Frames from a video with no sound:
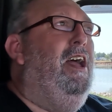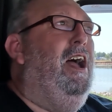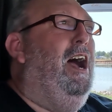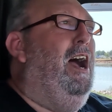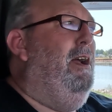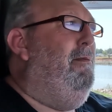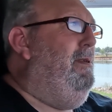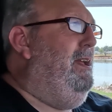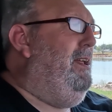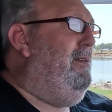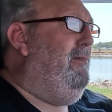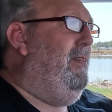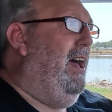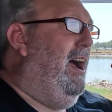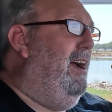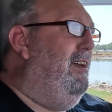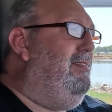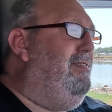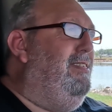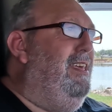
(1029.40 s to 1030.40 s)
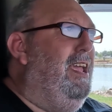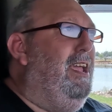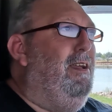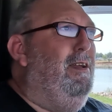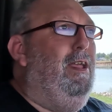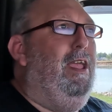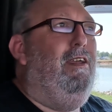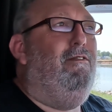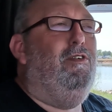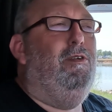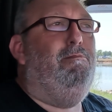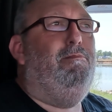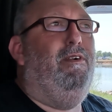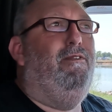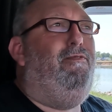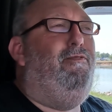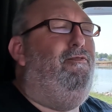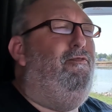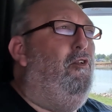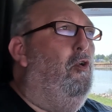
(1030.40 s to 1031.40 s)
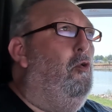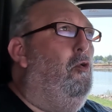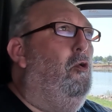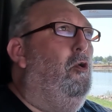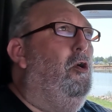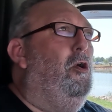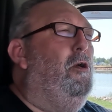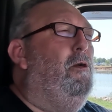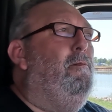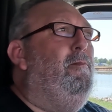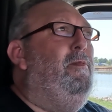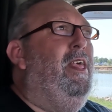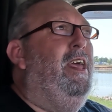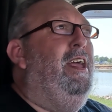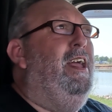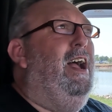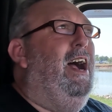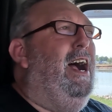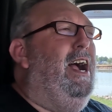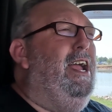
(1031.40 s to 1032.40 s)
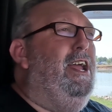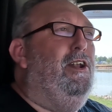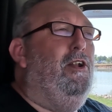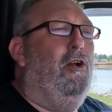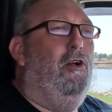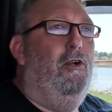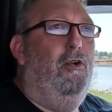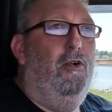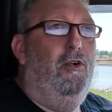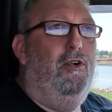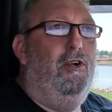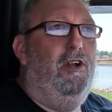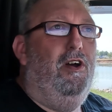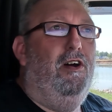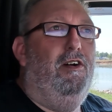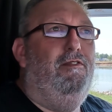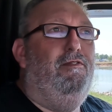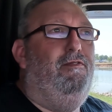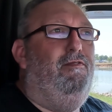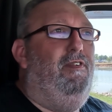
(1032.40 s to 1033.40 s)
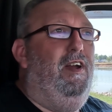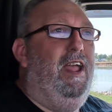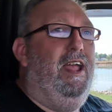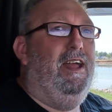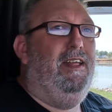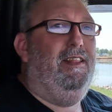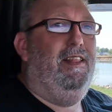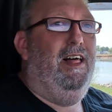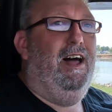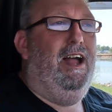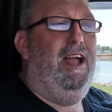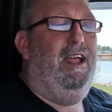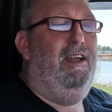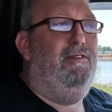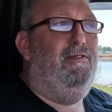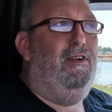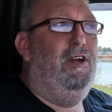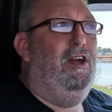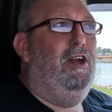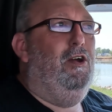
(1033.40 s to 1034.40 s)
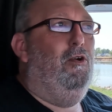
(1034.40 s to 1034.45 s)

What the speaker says: I mean, I think even before I had heard of van life,